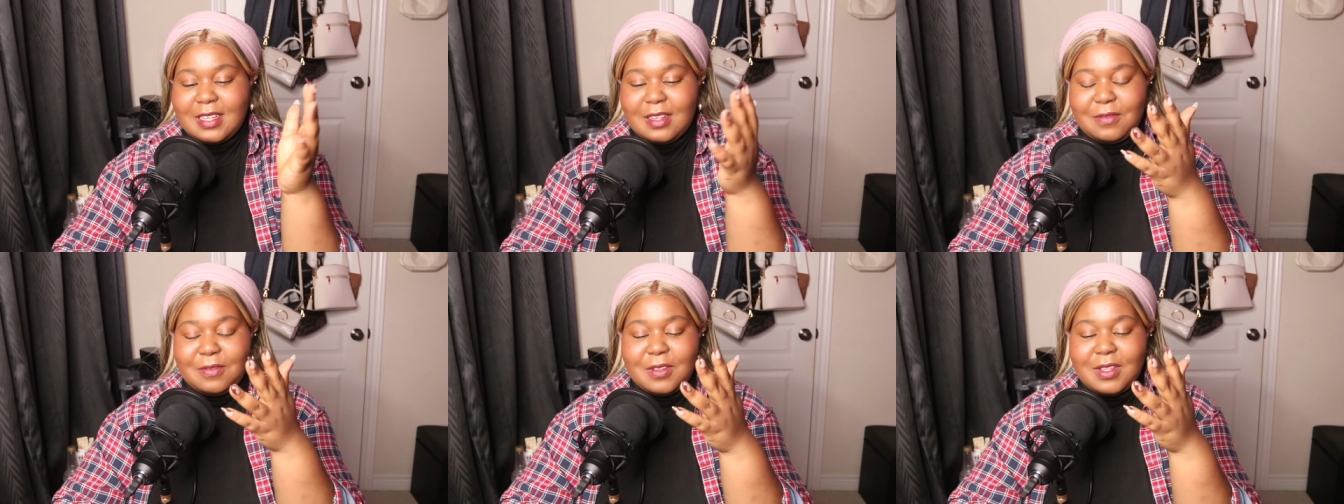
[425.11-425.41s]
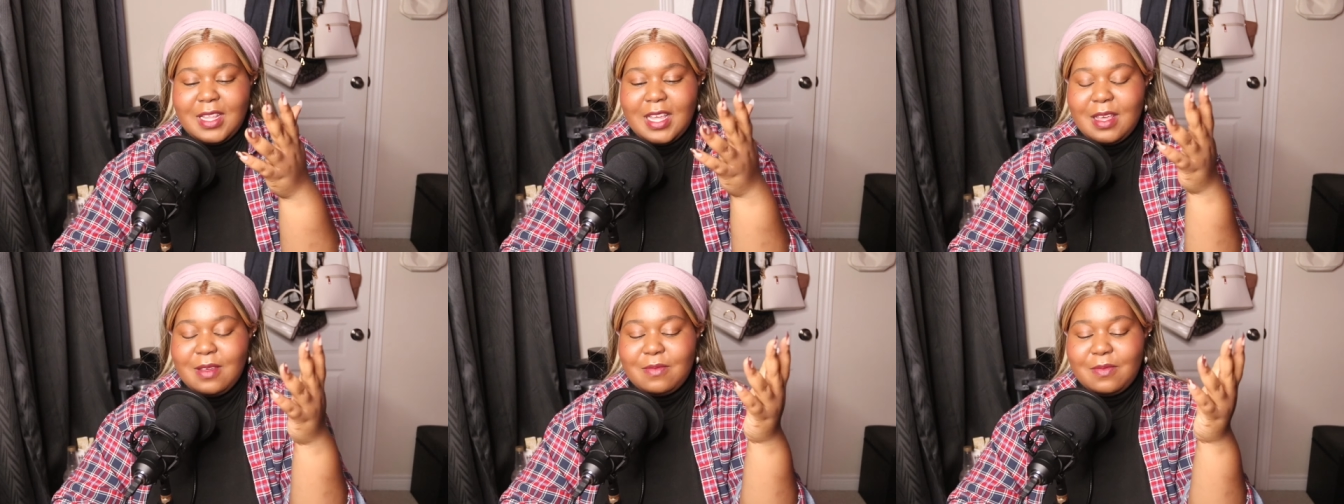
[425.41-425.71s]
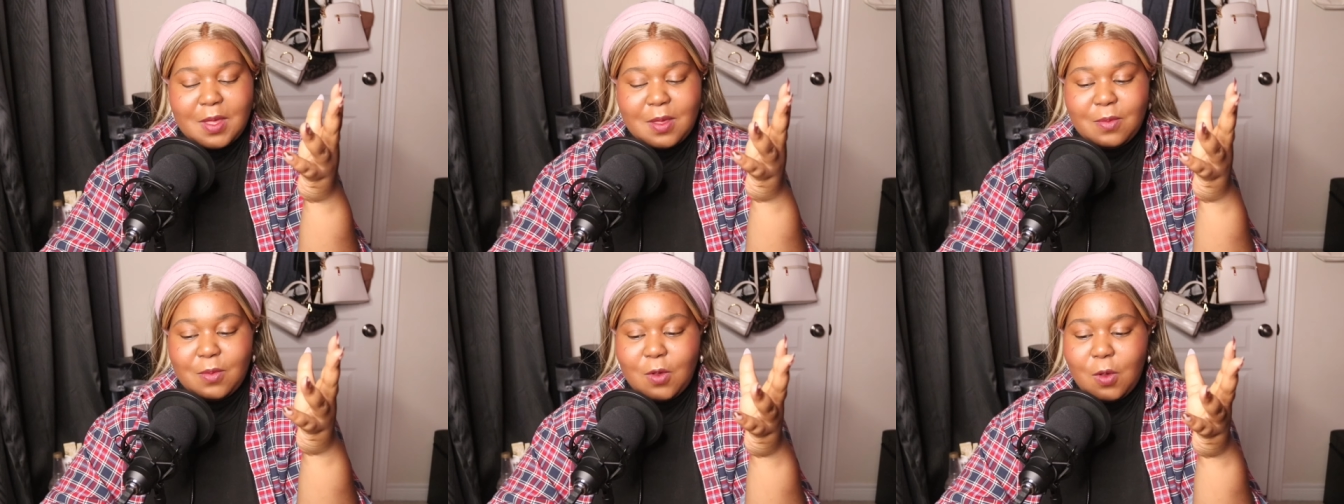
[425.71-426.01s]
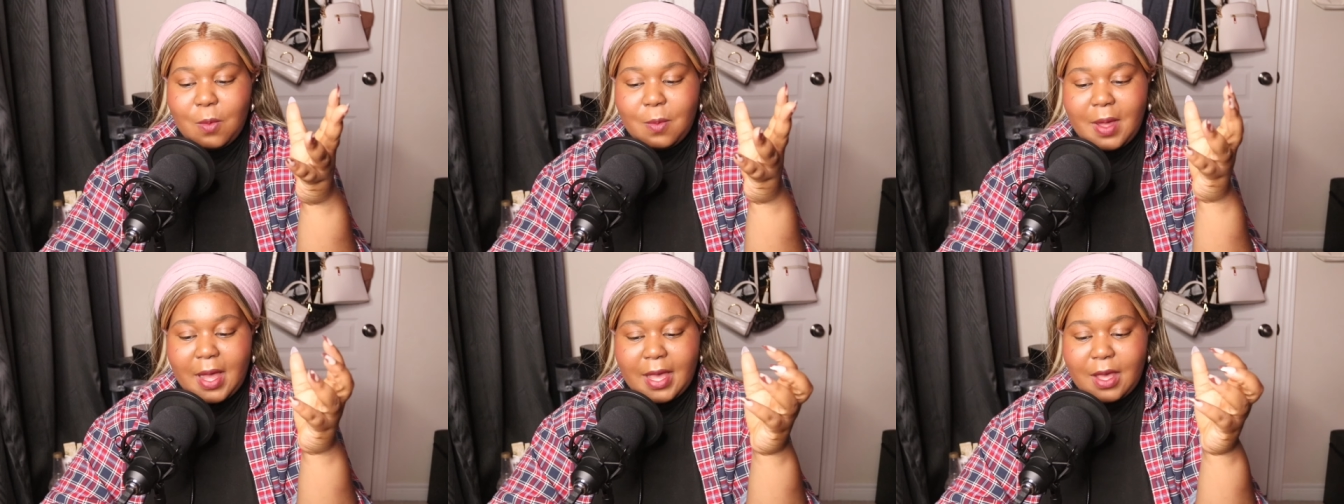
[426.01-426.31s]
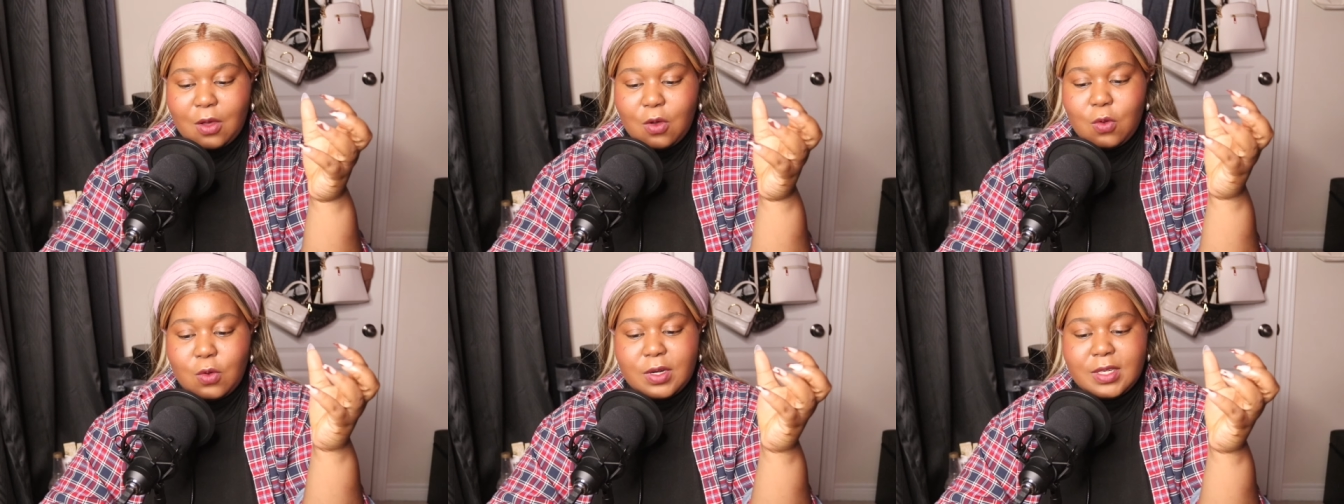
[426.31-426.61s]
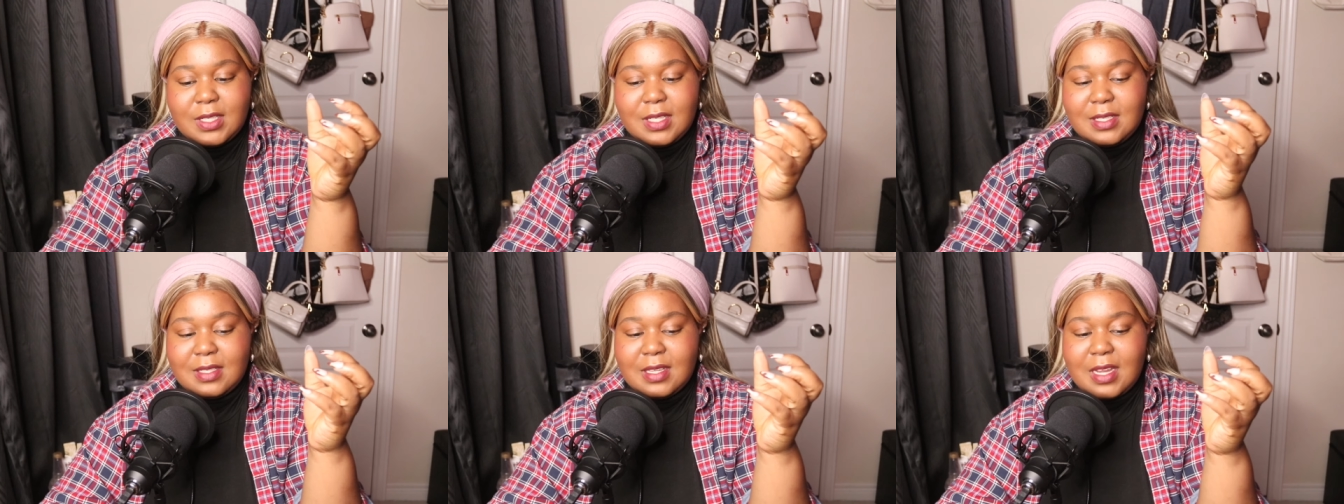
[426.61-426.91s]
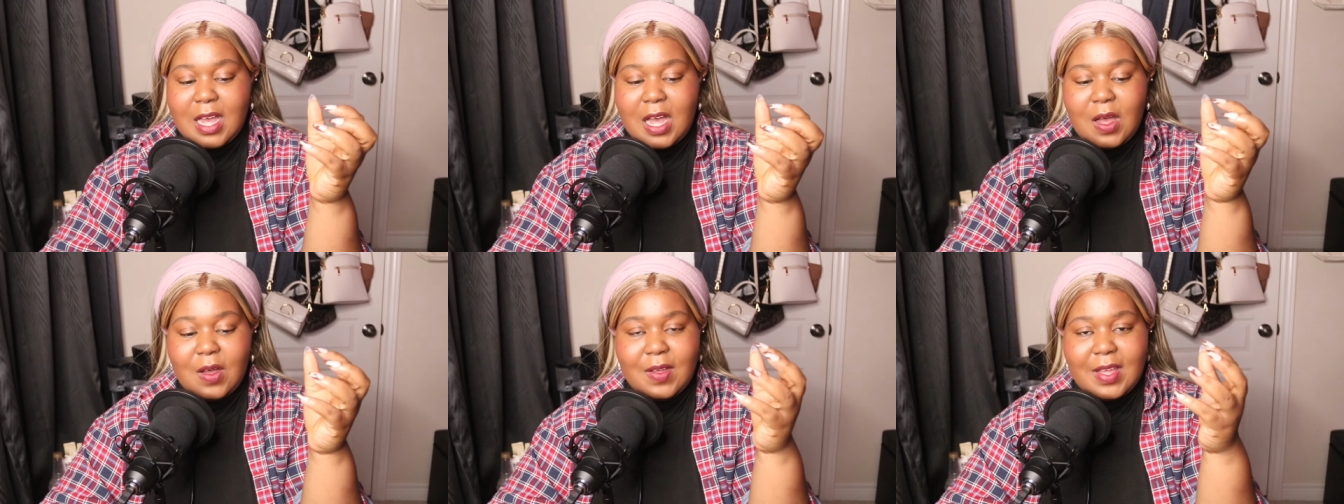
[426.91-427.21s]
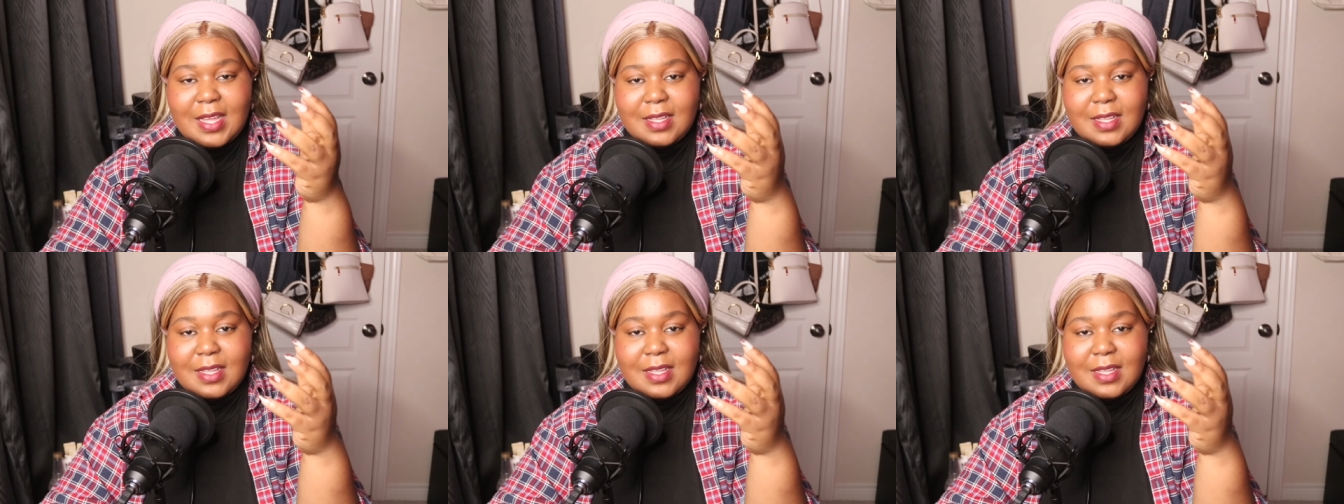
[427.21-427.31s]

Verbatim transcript: I feel like people buying courses now,